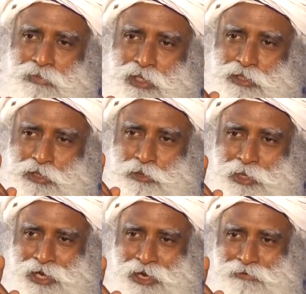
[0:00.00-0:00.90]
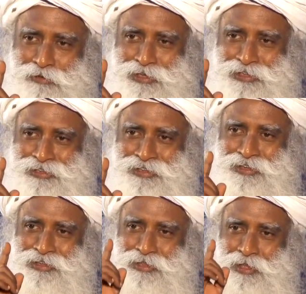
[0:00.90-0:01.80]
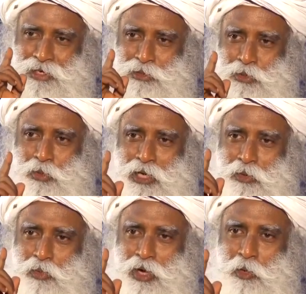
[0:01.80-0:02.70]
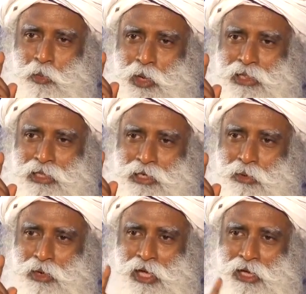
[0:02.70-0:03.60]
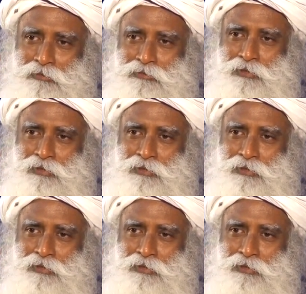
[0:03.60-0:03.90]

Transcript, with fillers: Listen to me carefully. There is only one wealth in your life.